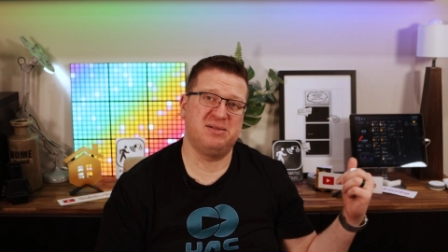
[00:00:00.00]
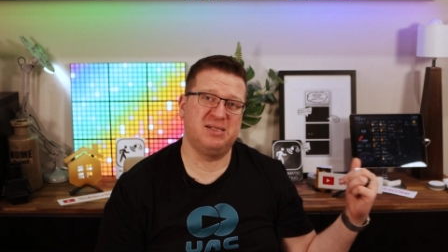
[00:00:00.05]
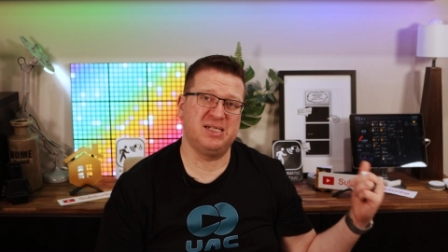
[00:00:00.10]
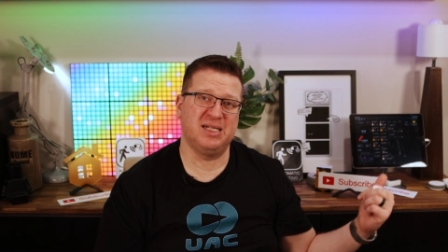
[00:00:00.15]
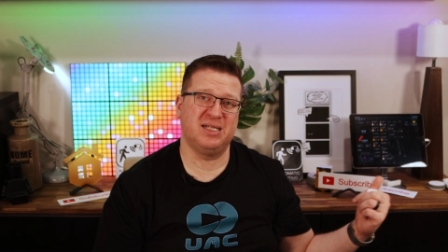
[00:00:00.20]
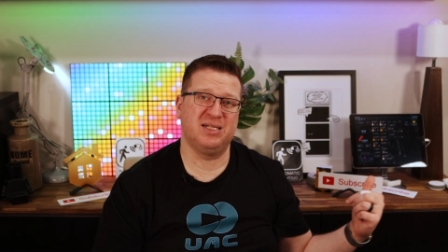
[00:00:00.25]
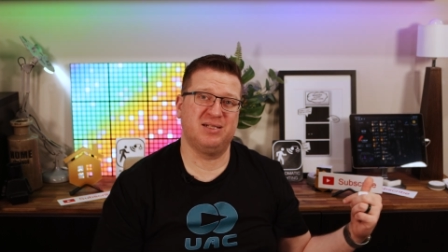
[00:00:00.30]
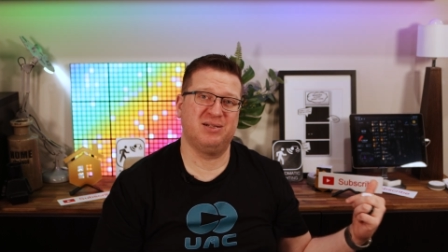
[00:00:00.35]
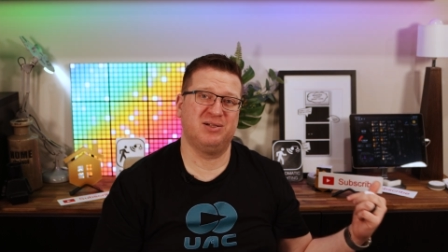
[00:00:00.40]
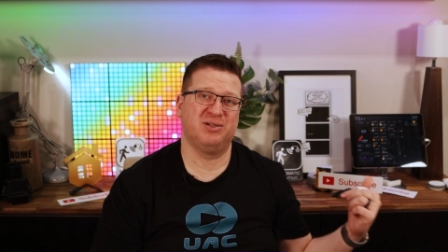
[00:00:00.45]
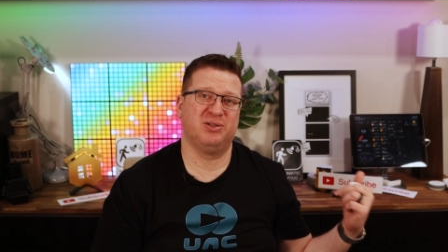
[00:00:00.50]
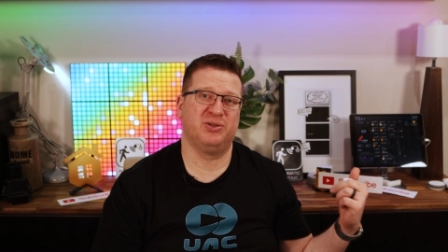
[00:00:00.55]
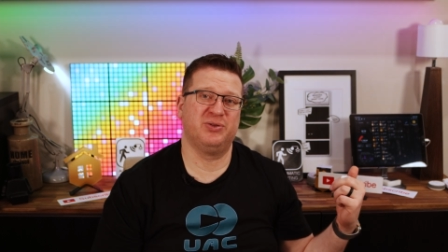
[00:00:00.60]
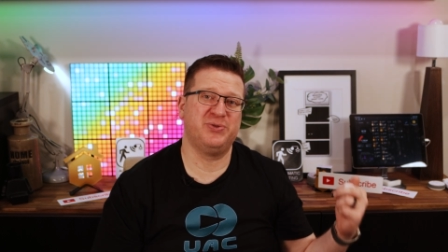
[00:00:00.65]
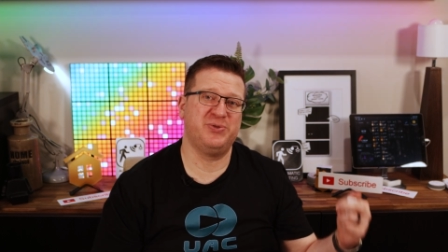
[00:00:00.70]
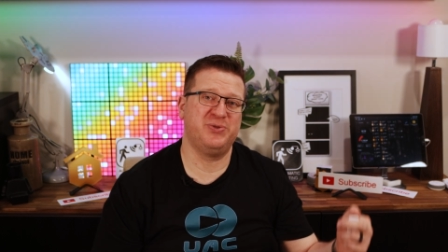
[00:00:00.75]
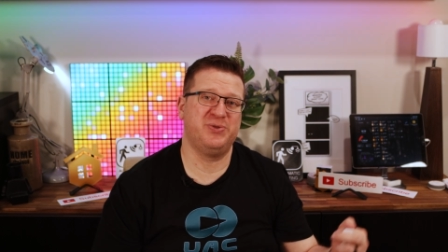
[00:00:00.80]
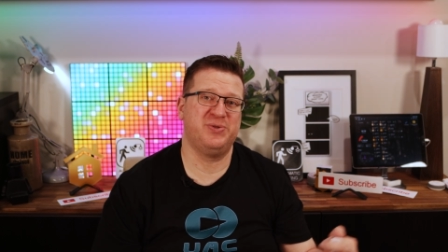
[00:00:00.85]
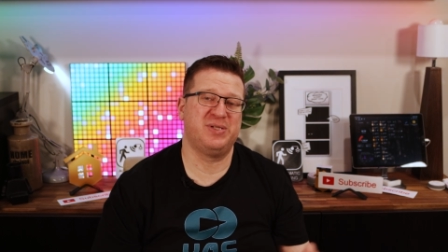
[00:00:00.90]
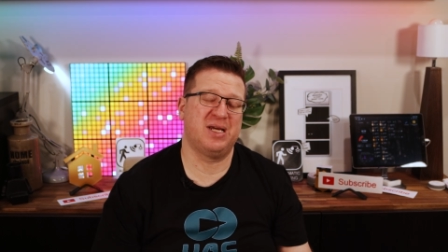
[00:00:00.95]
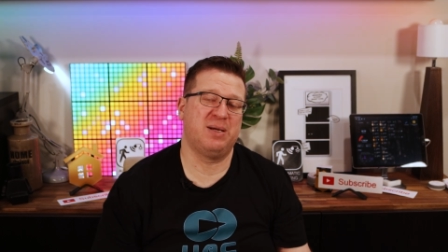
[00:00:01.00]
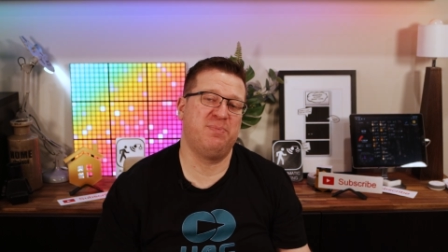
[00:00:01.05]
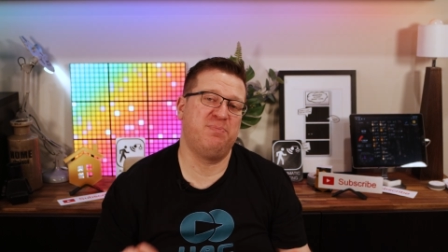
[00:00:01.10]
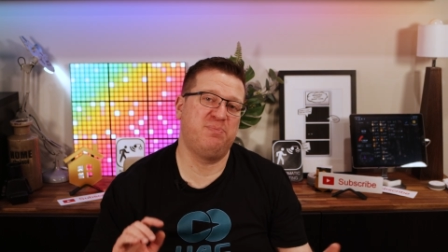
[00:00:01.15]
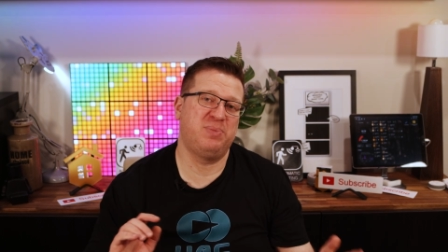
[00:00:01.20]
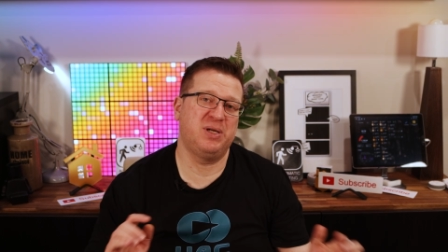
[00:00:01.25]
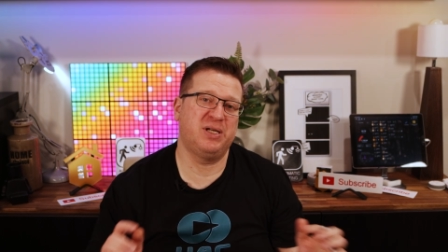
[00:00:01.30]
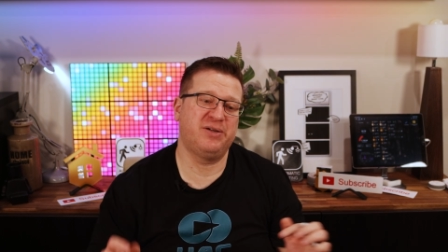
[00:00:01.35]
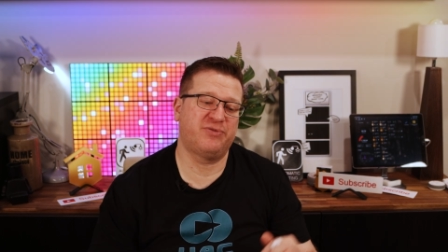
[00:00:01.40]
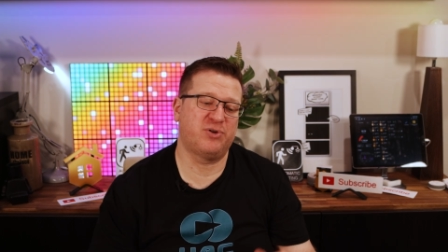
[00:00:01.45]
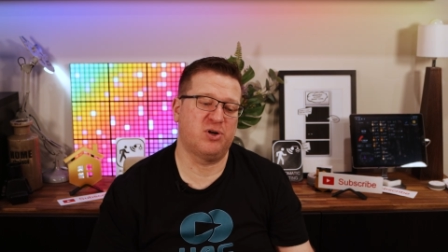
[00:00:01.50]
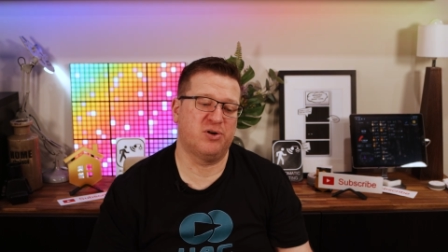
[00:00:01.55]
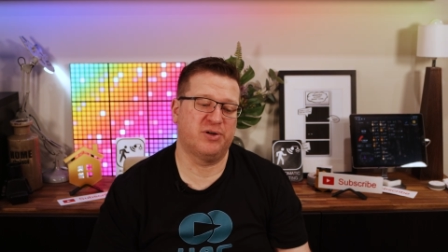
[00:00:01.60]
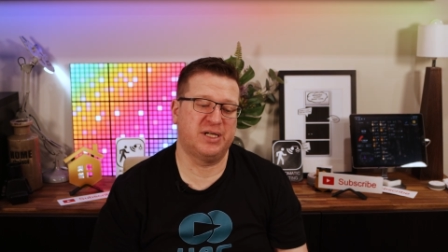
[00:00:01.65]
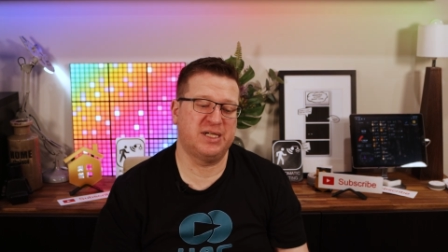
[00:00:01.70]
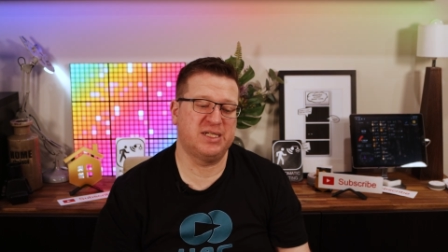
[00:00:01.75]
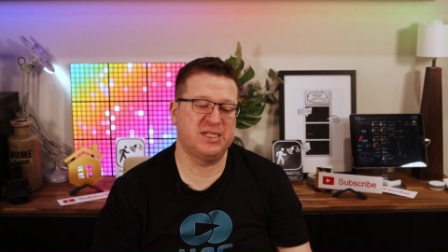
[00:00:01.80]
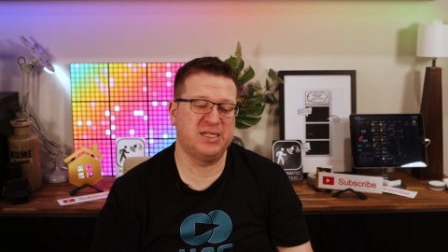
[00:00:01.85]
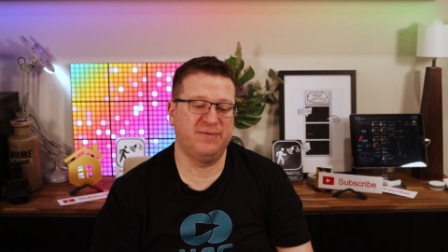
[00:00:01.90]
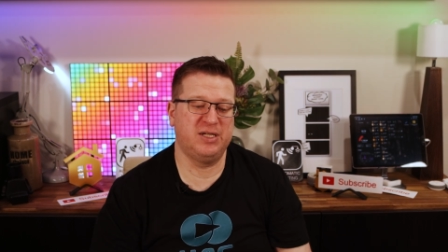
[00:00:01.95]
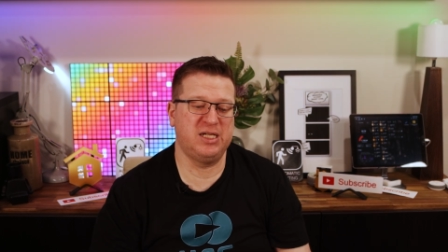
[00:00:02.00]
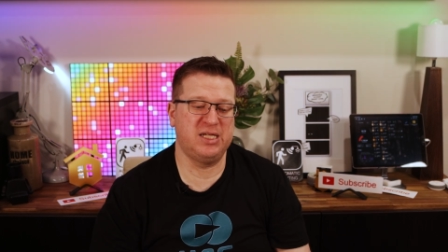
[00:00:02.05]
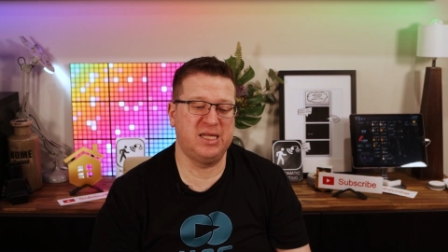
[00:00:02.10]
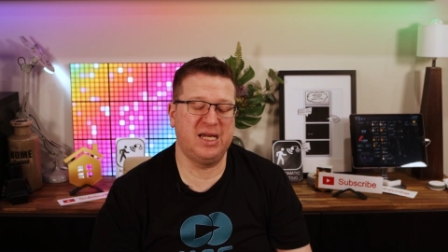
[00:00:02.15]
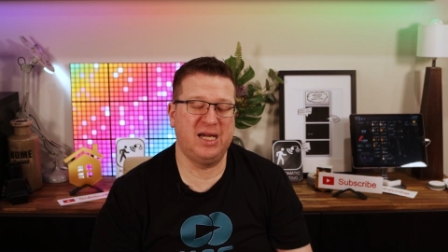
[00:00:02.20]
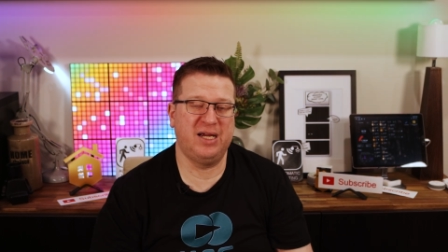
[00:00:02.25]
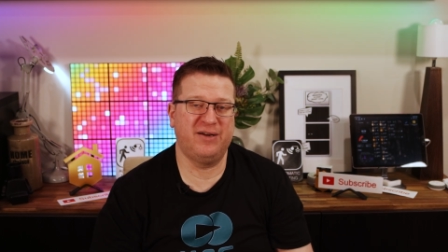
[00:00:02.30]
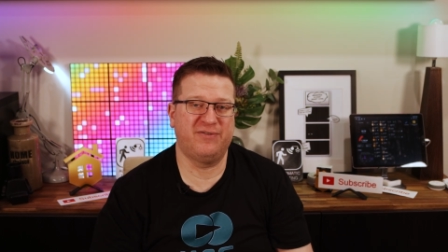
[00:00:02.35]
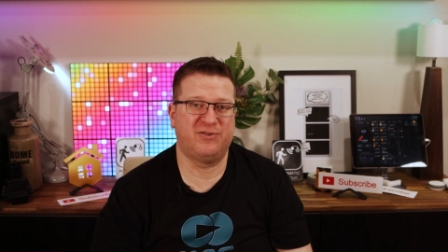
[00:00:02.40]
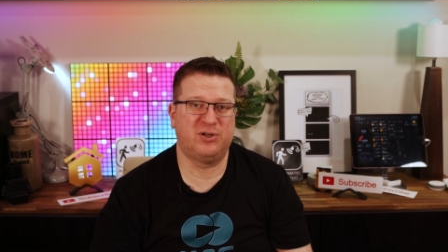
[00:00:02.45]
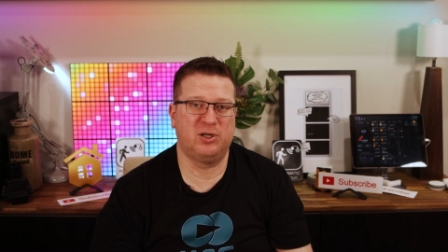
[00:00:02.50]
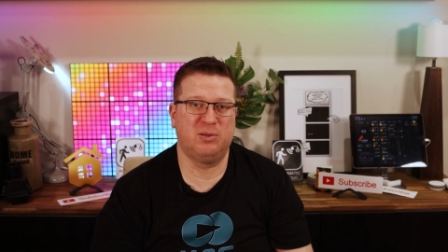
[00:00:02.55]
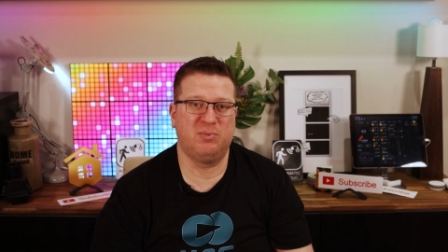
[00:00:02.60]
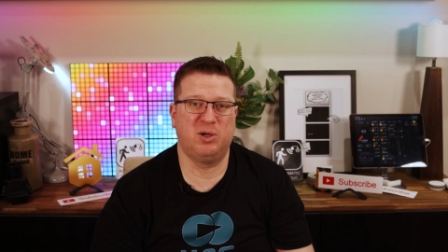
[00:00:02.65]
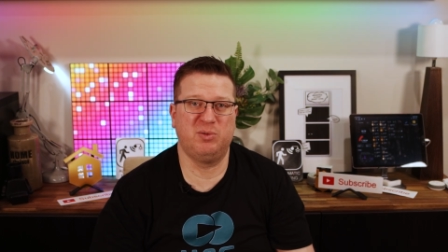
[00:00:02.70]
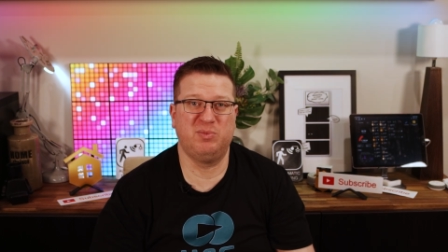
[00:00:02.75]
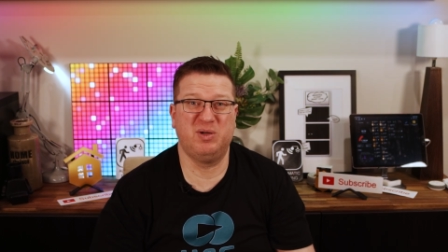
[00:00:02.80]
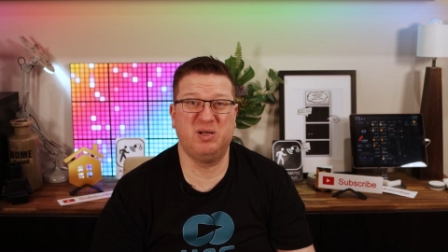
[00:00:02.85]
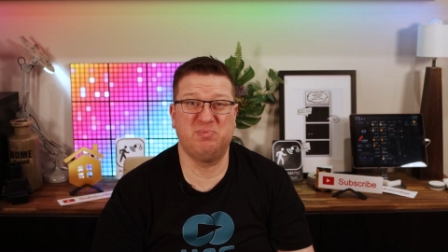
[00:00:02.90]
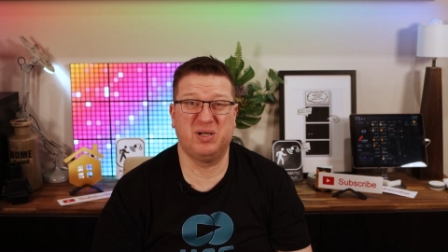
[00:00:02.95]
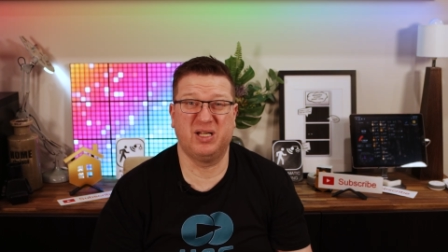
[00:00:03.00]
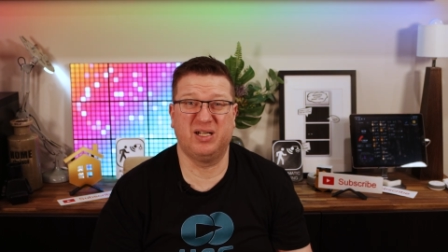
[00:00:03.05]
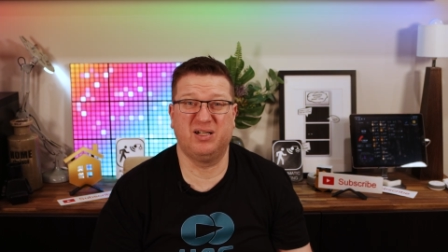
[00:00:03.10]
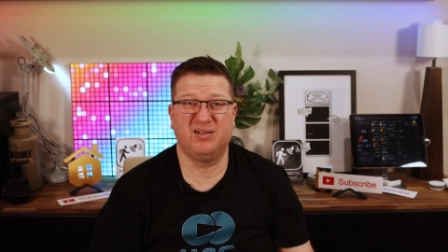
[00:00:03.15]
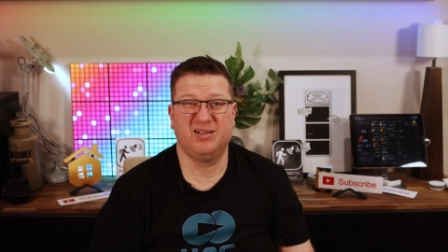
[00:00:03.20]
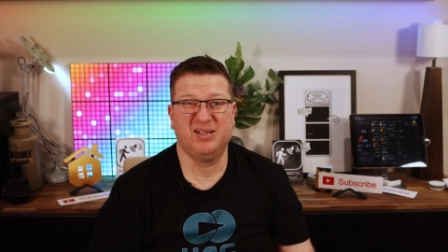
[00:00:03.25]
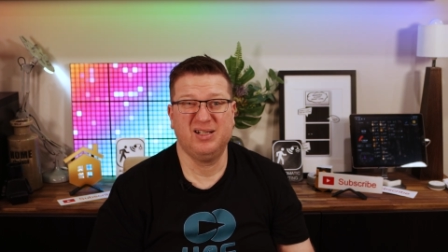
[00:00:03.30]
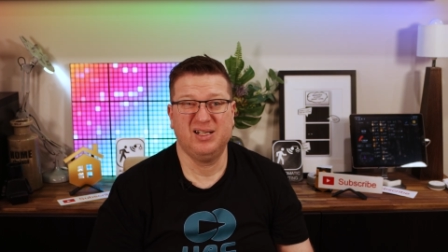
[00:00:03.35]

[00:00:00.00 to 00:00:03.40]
did lose a bit of connectivity there for a moment, but